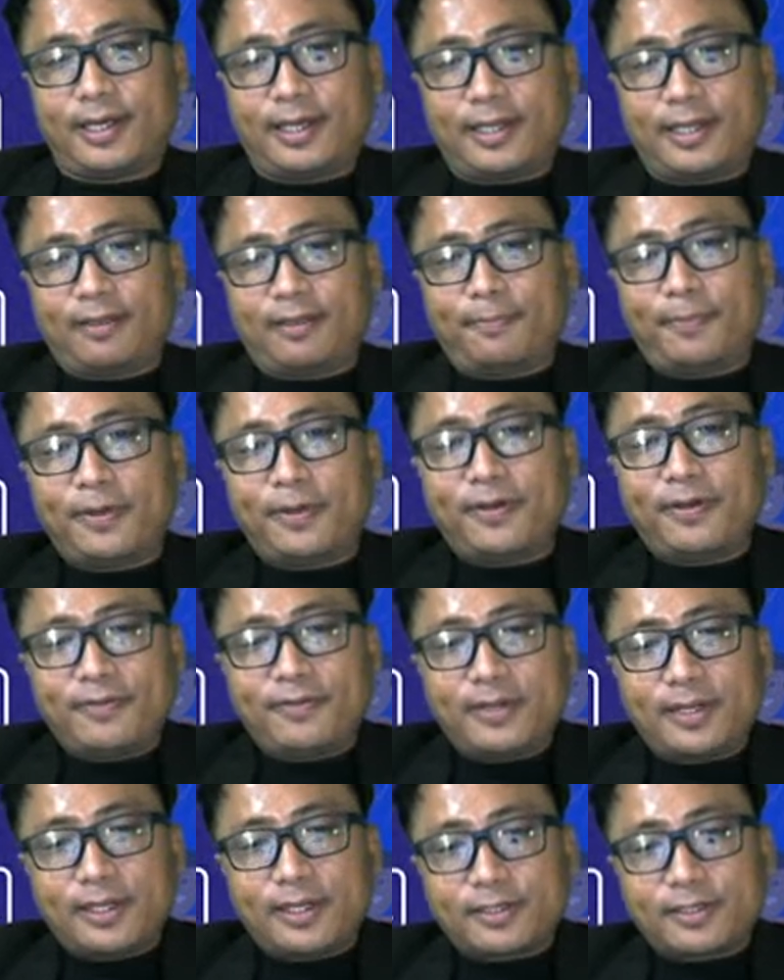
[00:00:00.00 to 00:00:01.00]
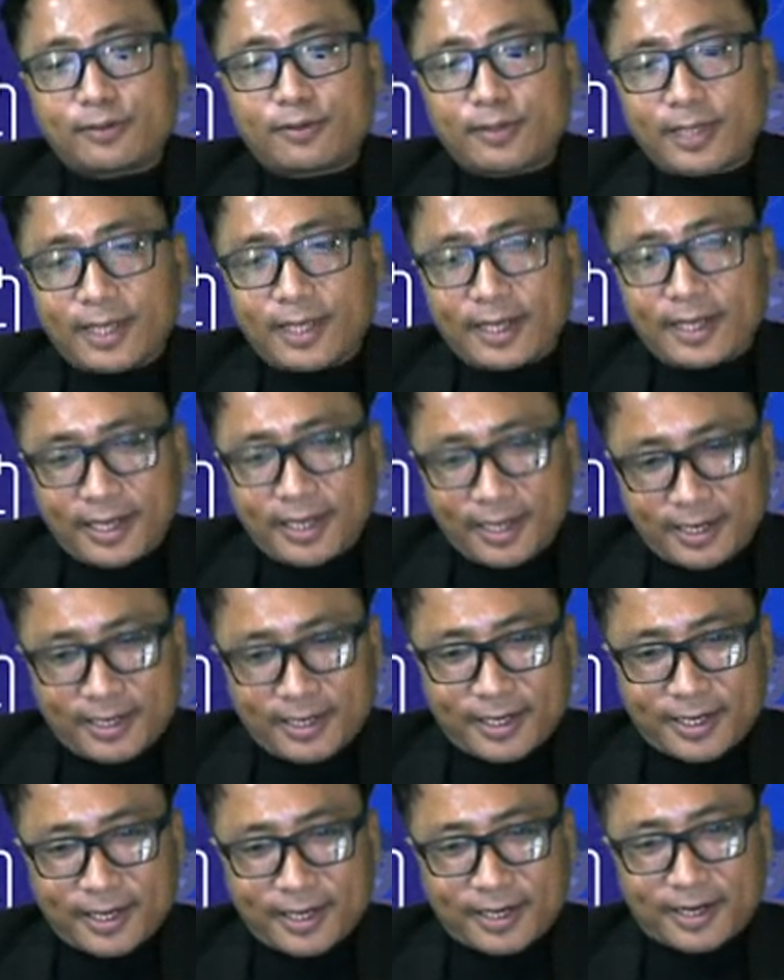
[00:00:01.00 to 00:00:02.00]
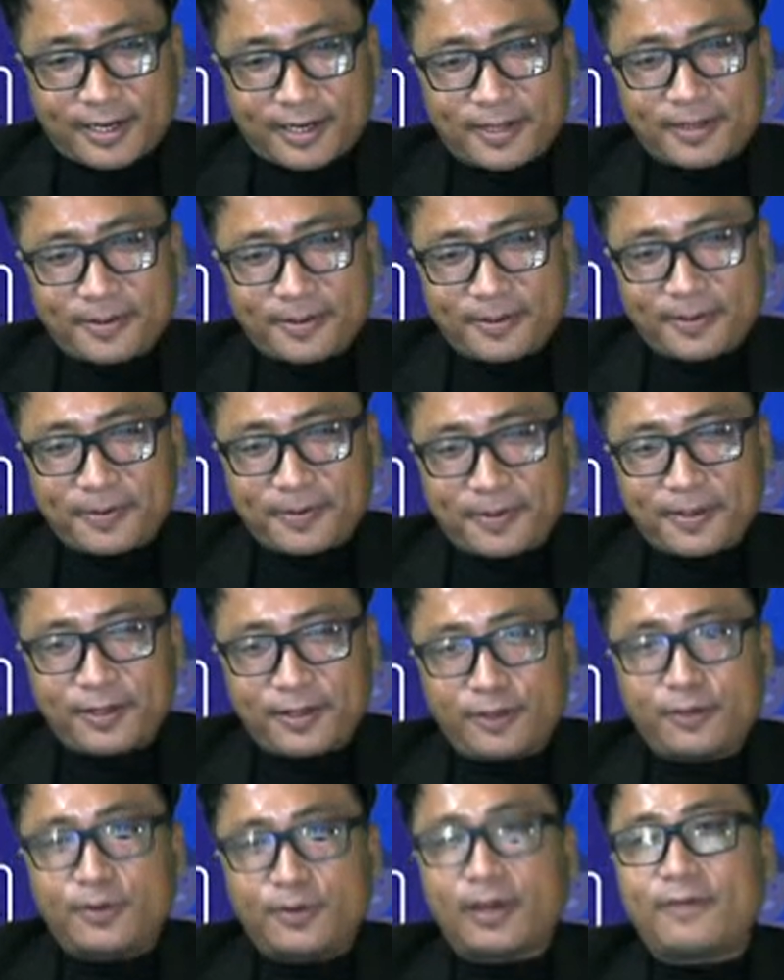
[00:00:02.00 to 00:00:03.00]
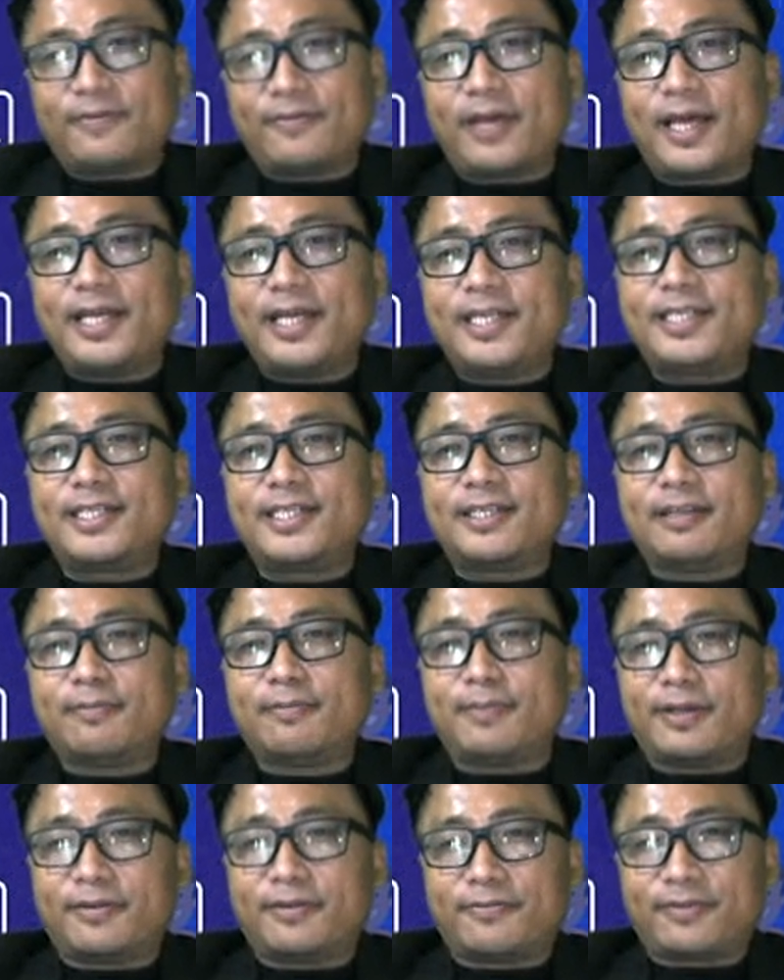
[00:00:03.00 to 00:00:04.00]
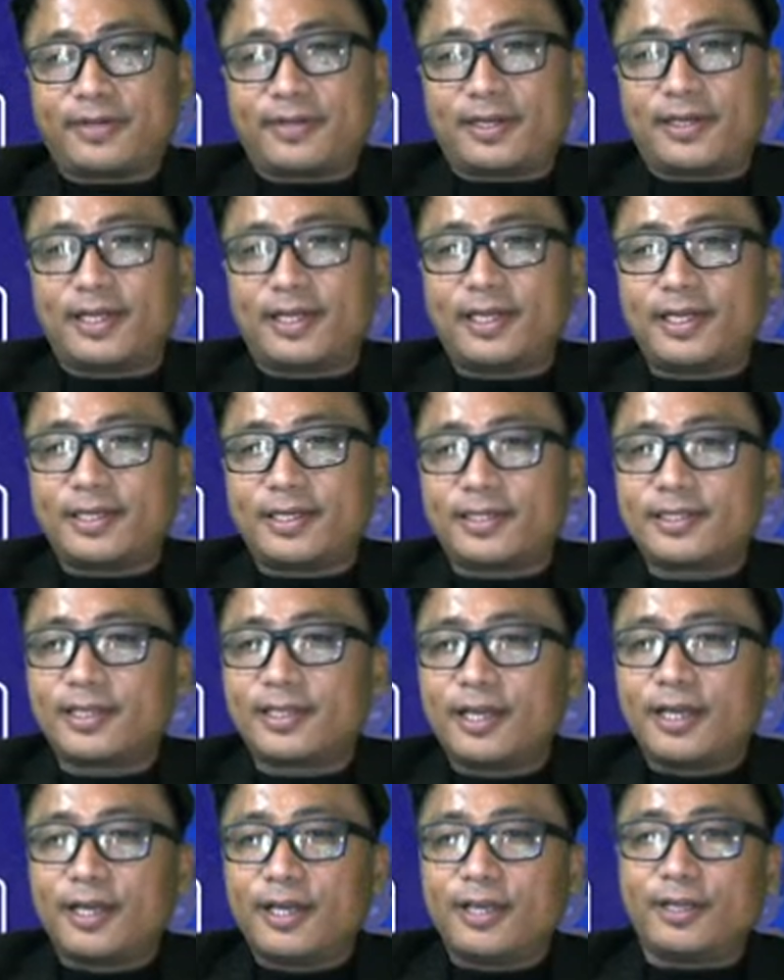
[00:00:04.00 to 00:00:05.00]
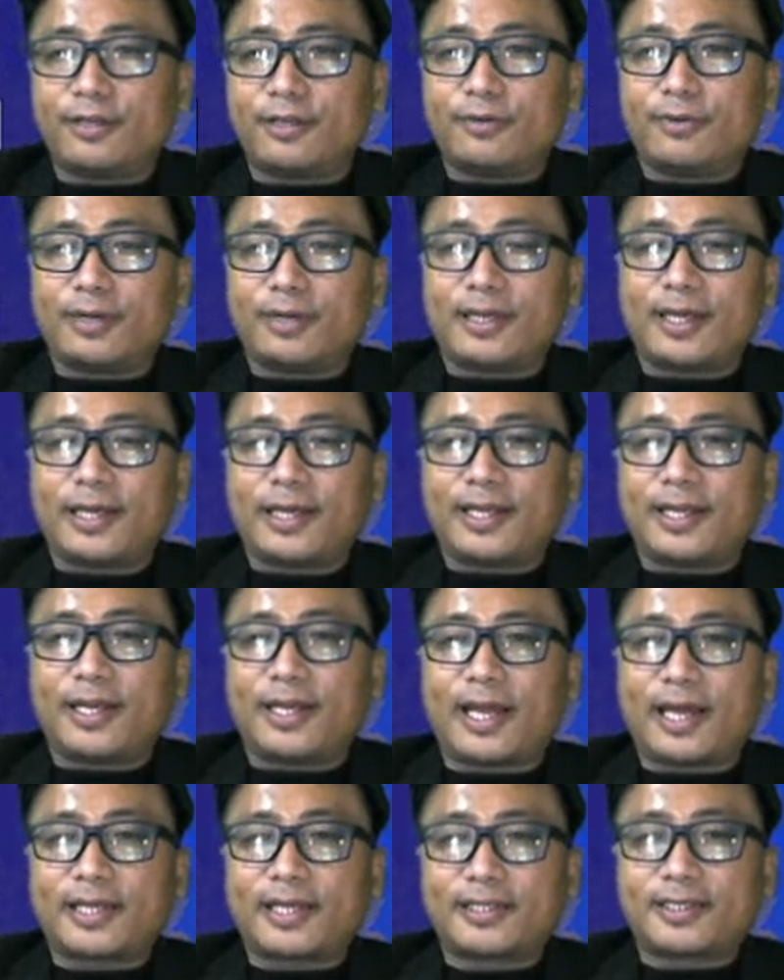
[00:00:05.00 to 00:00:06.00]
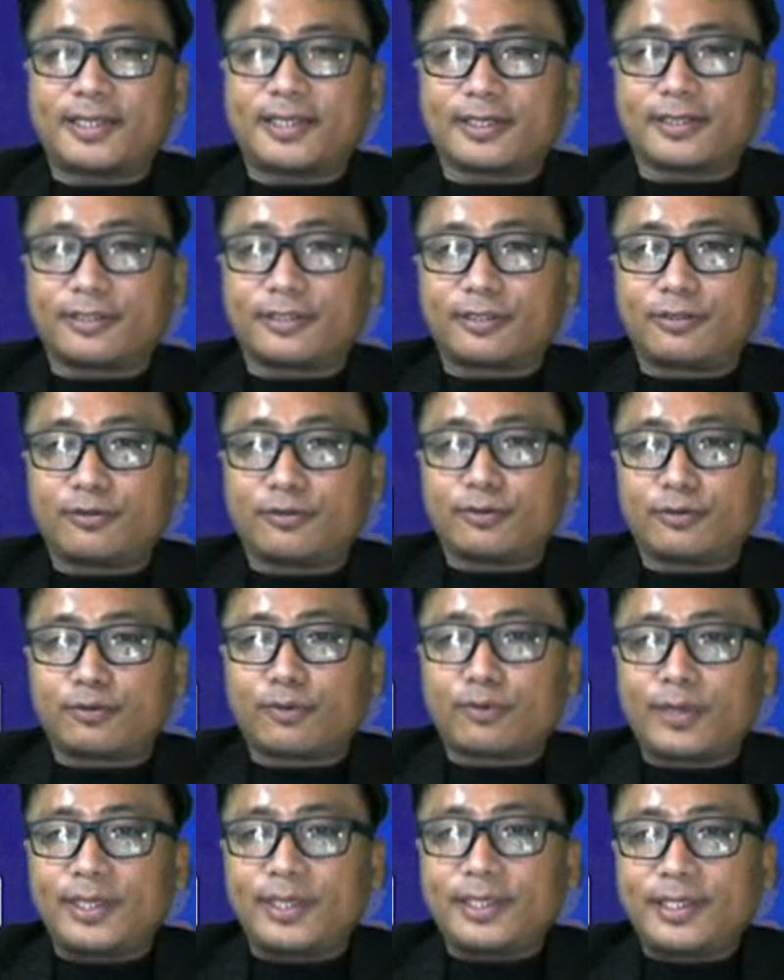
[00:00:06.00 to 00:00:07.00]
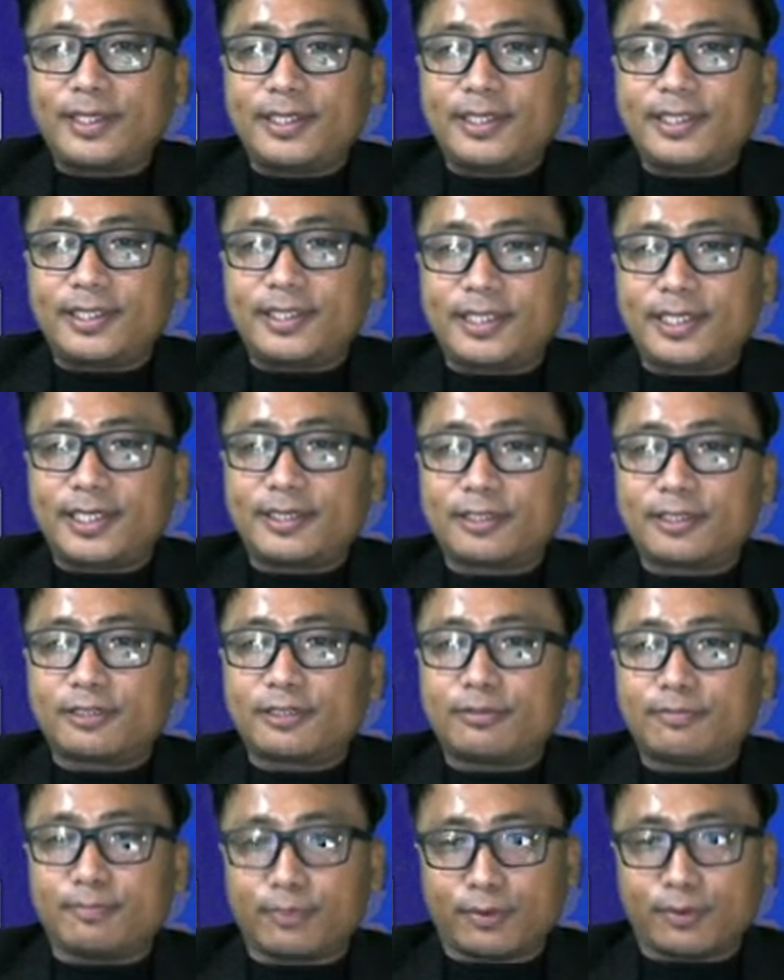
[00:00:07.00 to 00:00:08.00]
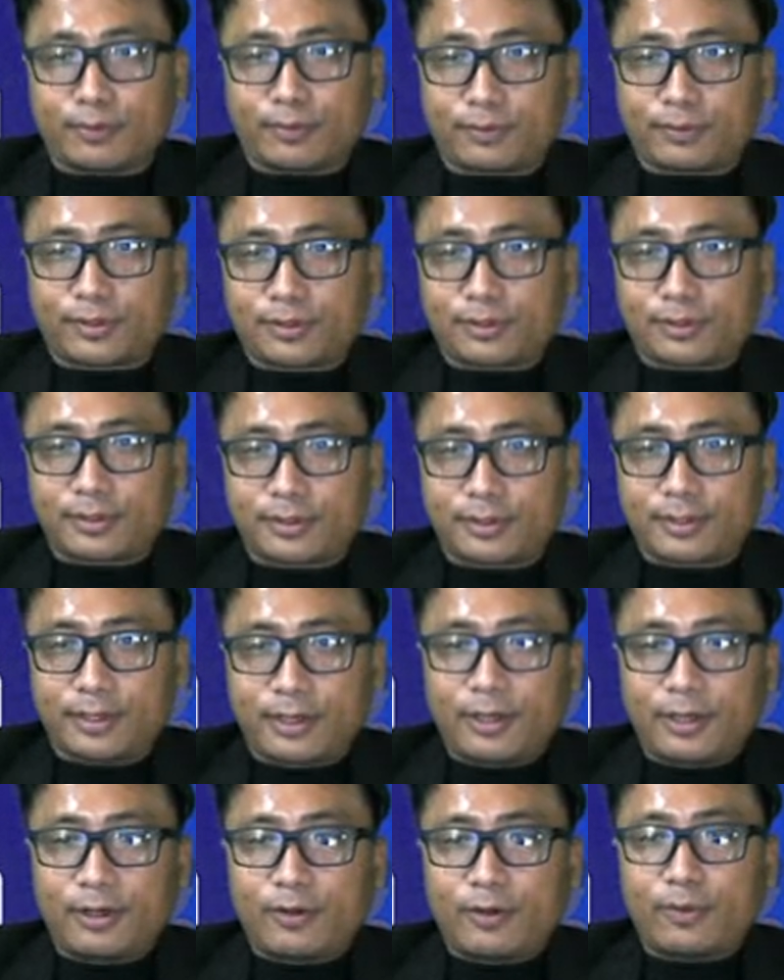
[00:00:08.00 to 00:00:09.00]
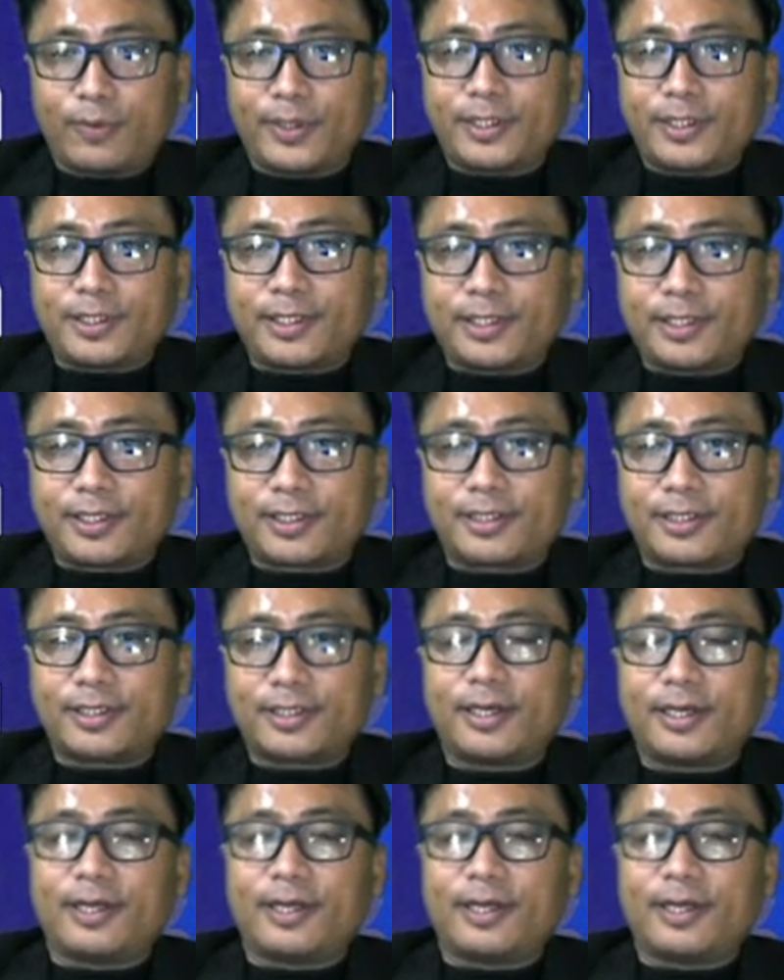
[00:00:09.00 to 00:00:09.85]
The benefit does not end here again. You have additional benefit. That is, you will get an access to 20 GS books, which is